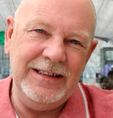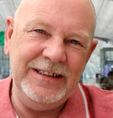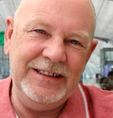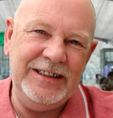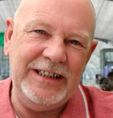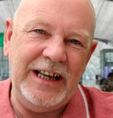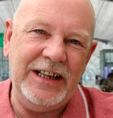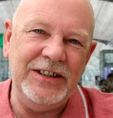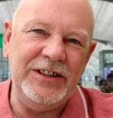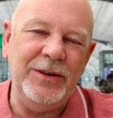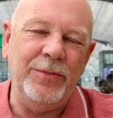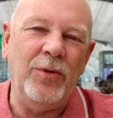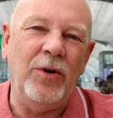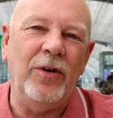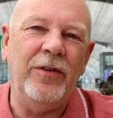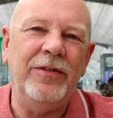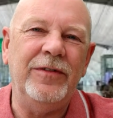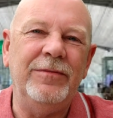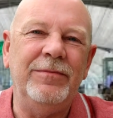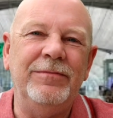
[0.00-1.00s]
Sends him
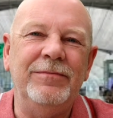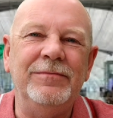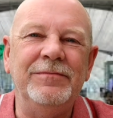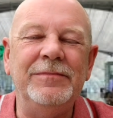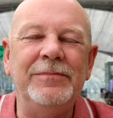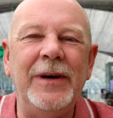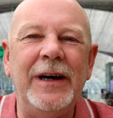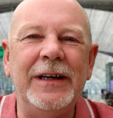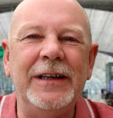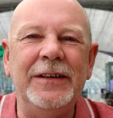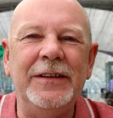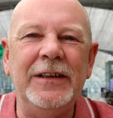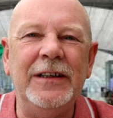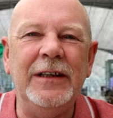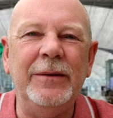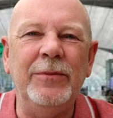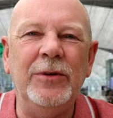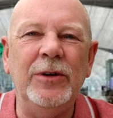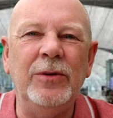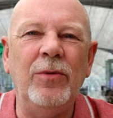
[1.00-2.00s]
off, back in the
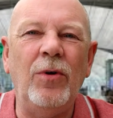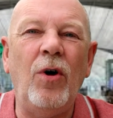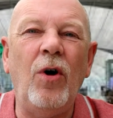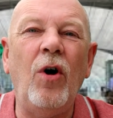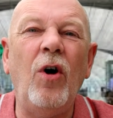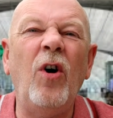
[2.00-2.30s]
limo,